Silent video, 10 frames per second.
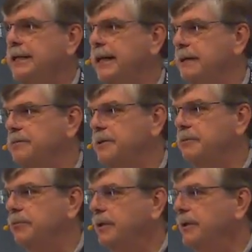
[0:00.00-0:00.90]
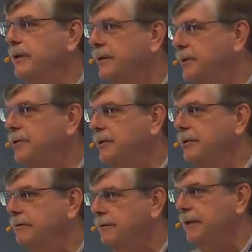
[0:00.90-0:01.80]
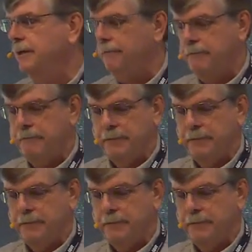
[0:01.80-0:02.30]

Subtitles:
types of breathing that you can feel.